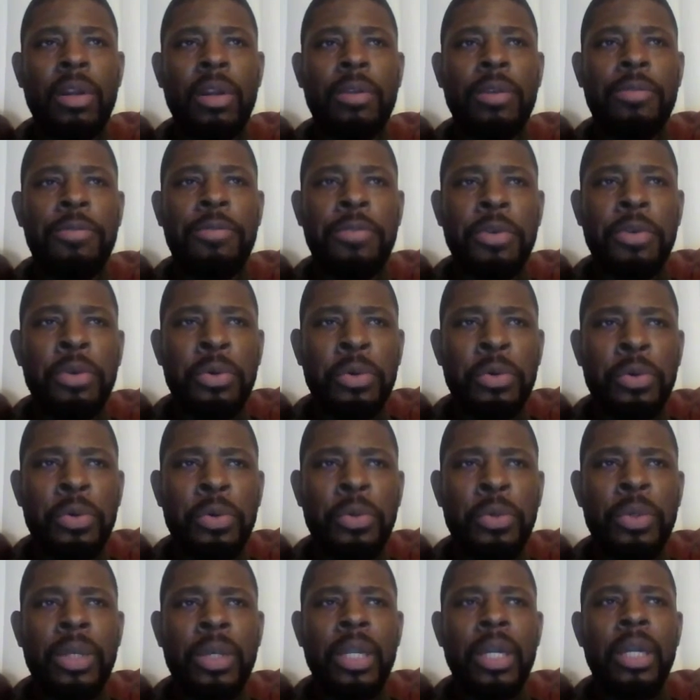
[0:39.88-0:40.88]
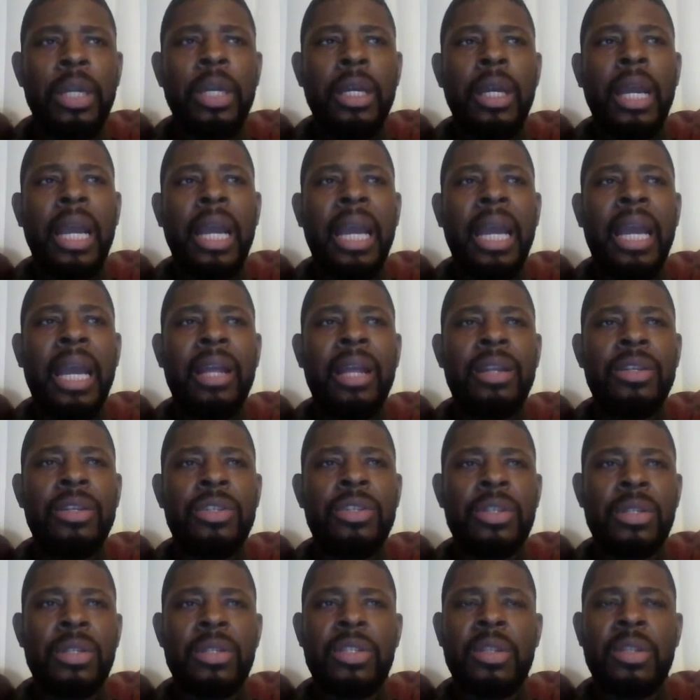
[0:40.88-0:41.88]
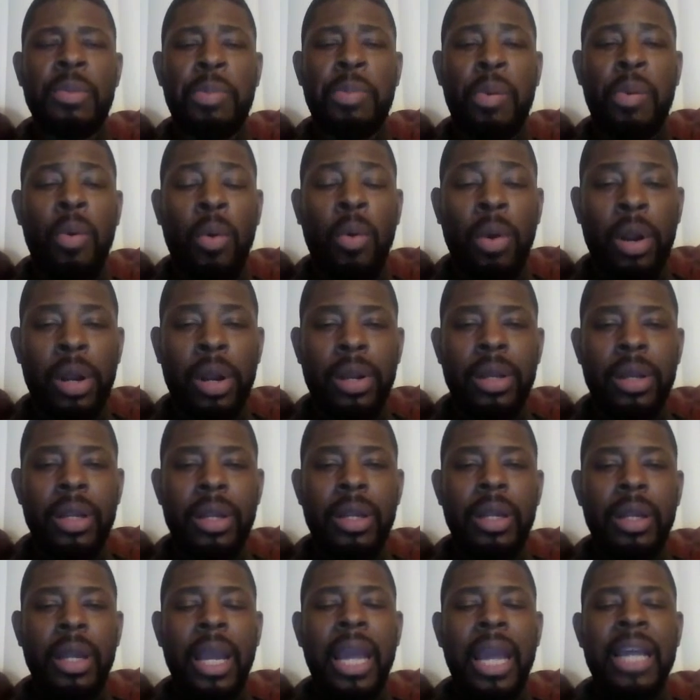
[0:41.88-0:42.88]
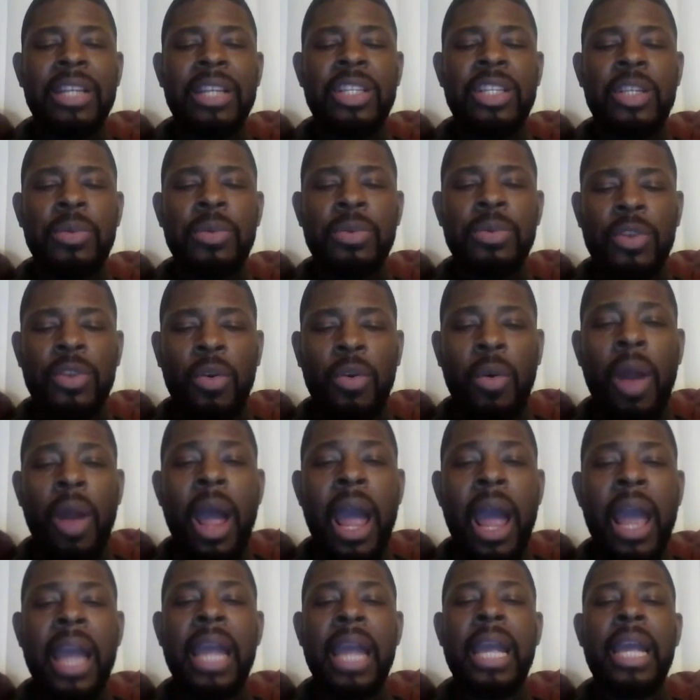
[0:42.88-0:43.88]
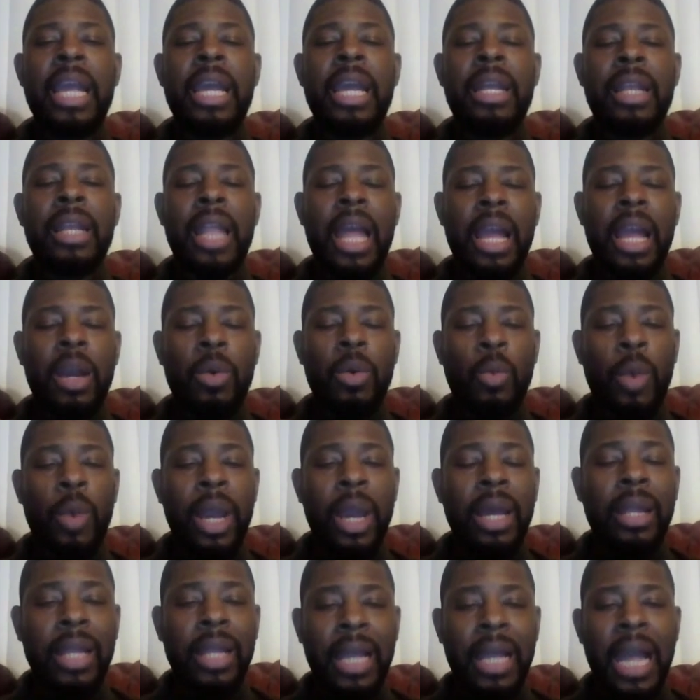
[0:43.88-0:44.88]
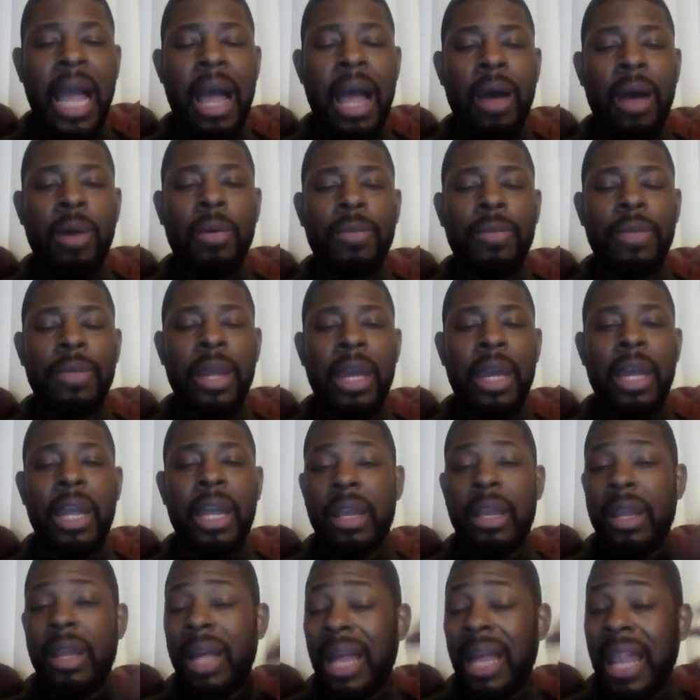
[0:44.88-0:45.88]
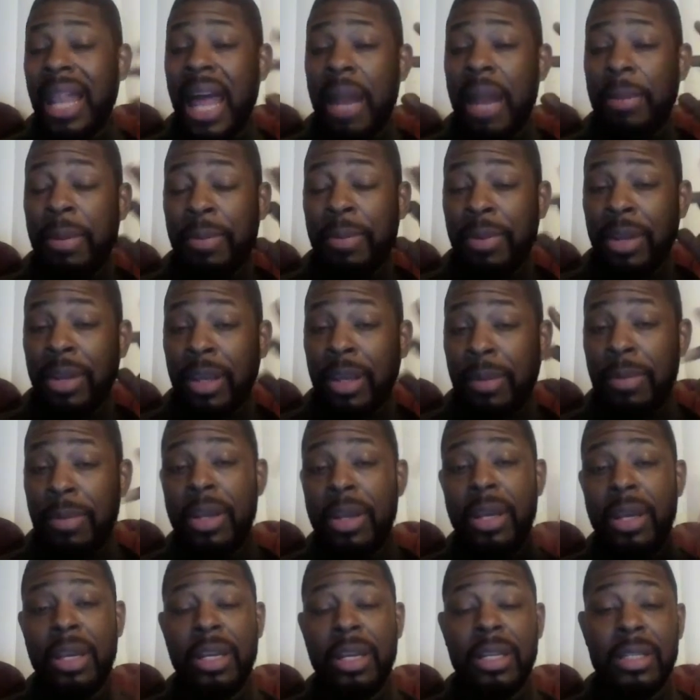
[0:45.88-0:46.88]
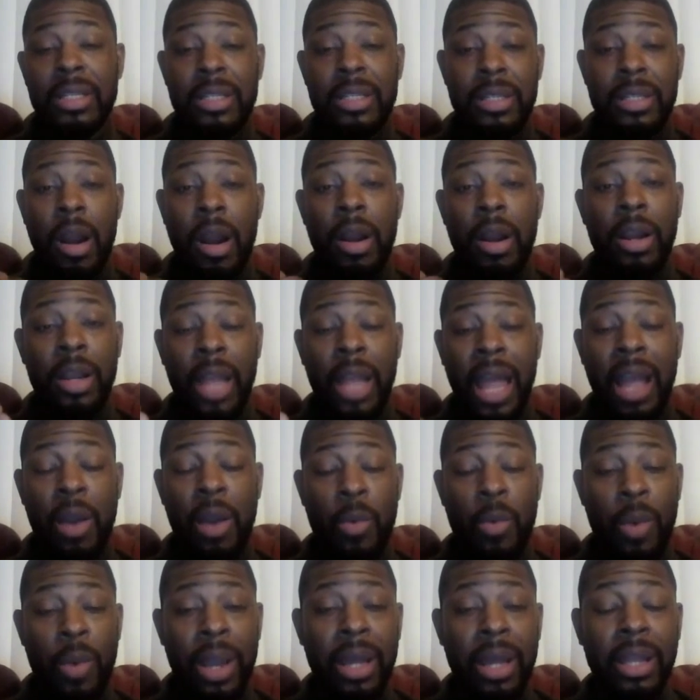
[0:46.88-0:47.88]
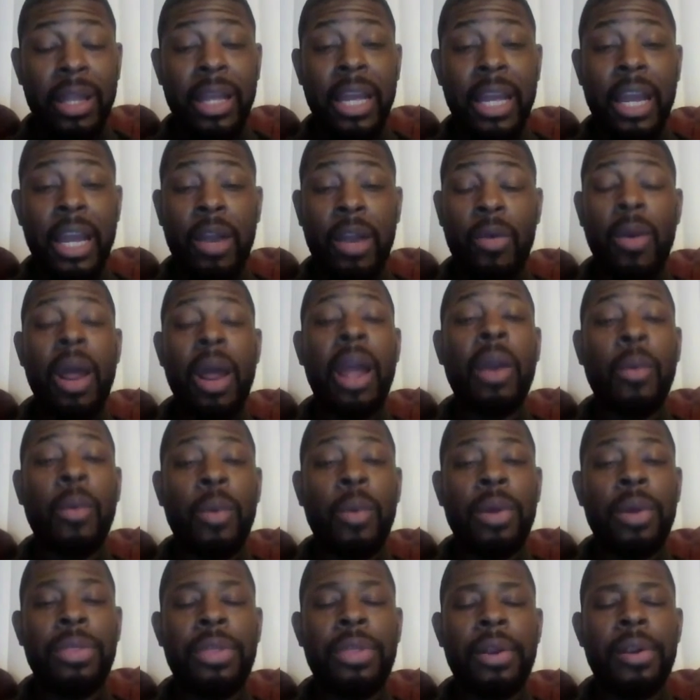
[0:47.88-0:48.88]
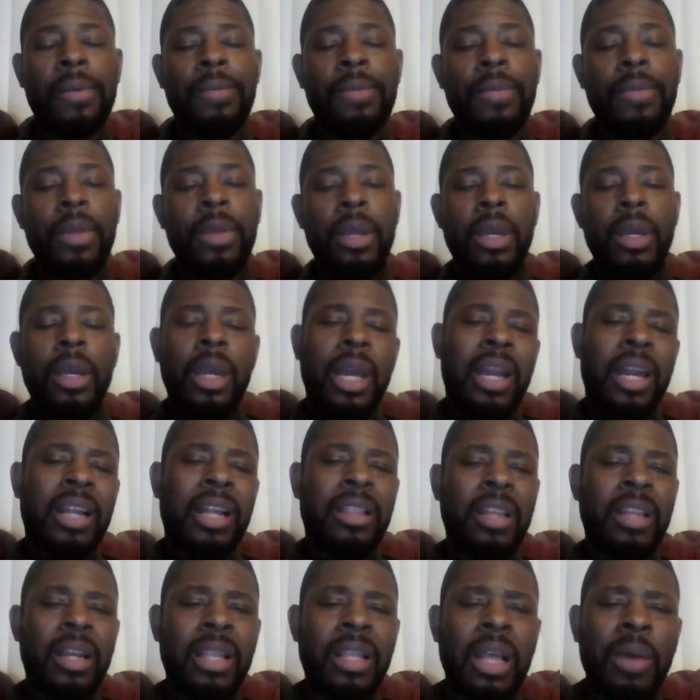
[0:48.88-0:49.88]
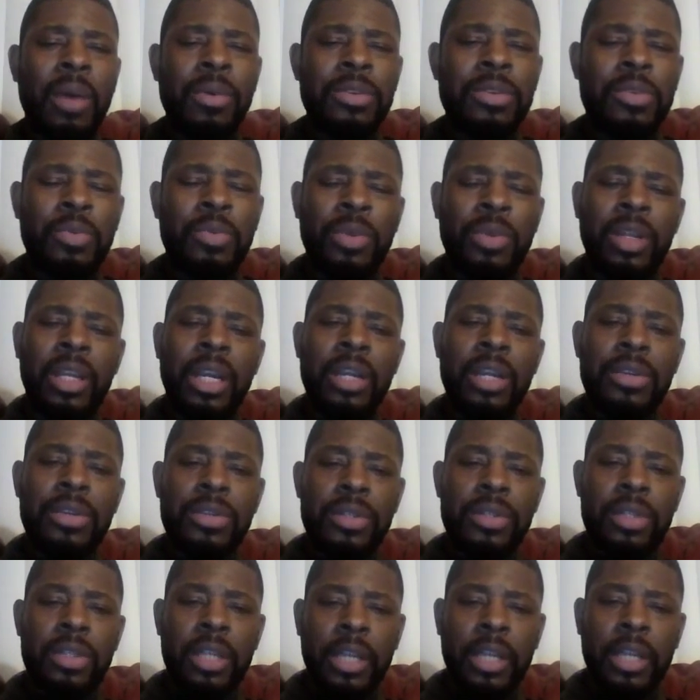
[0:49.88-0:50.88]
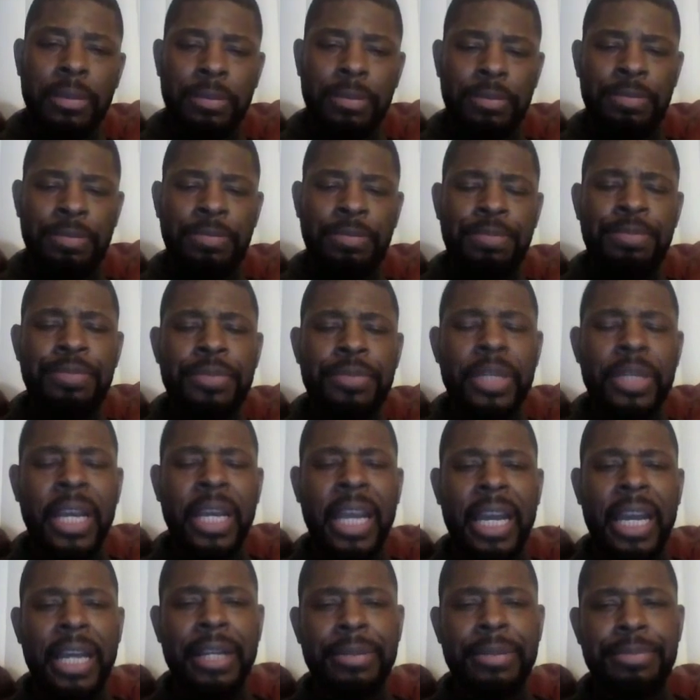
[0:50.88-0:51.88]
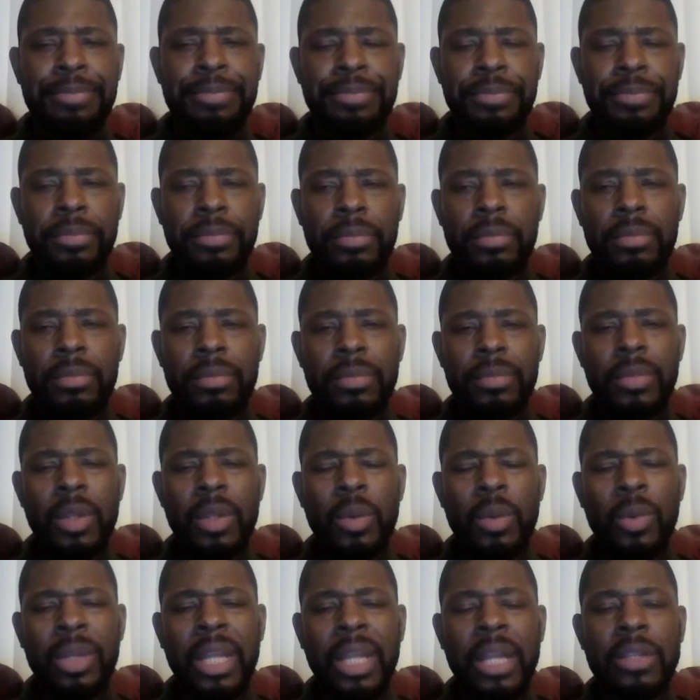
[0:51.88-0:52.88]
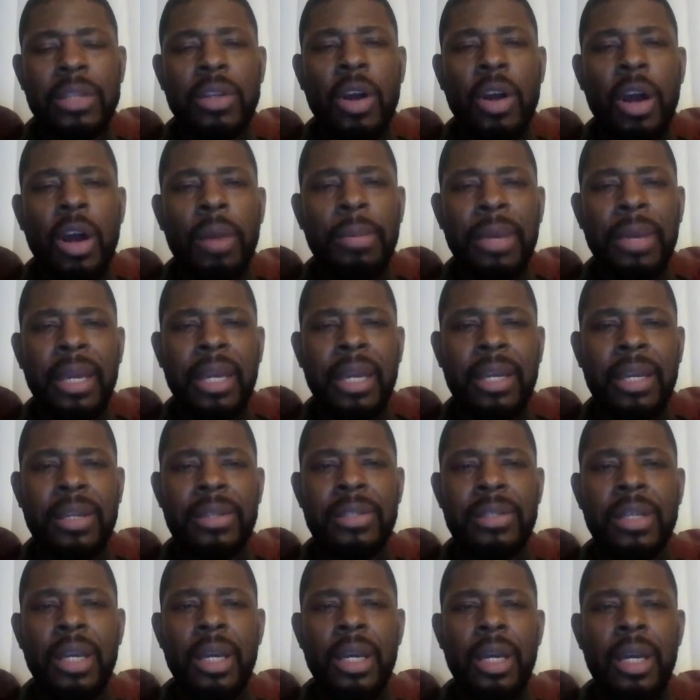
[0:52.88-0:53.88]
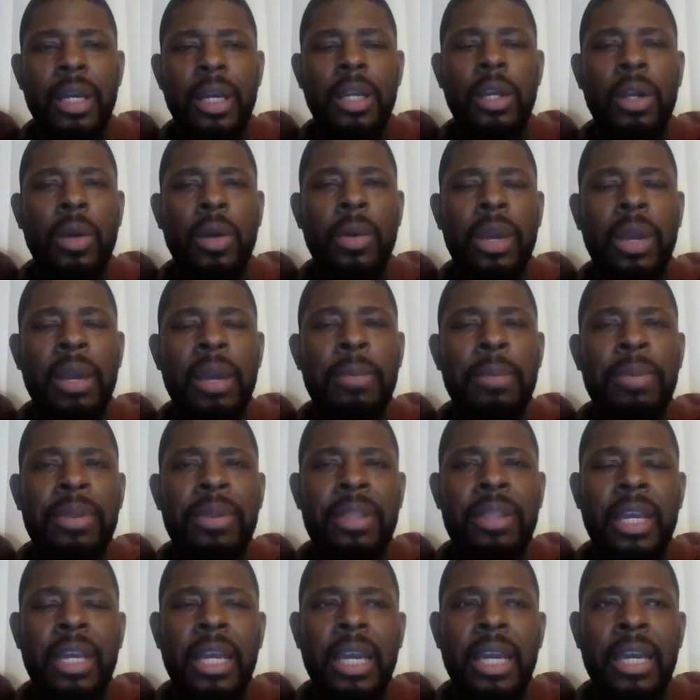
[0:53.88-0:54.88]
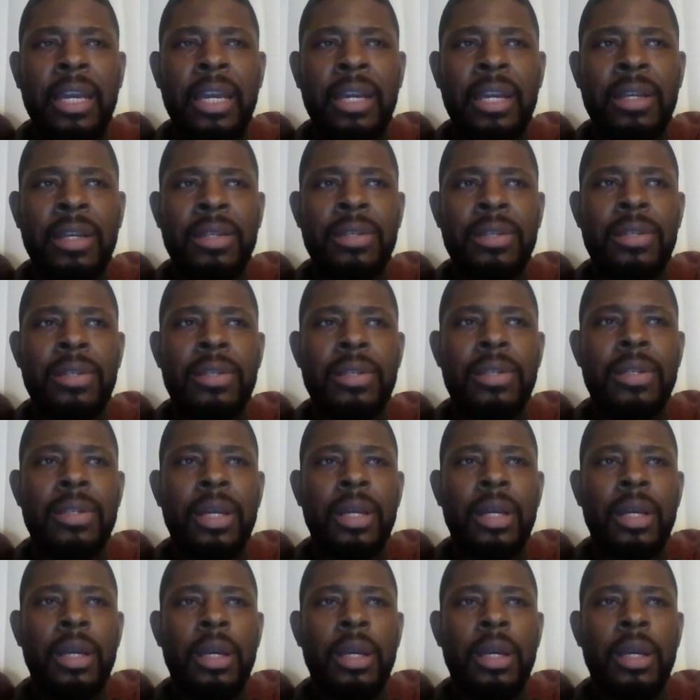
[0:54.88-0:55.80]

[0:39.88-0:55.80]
food and just support. And she was crying and like wailing out. And a lot of people in the community started like wailing and crying with her. And I thought that was really interesting. And what that taught me is, empathy is,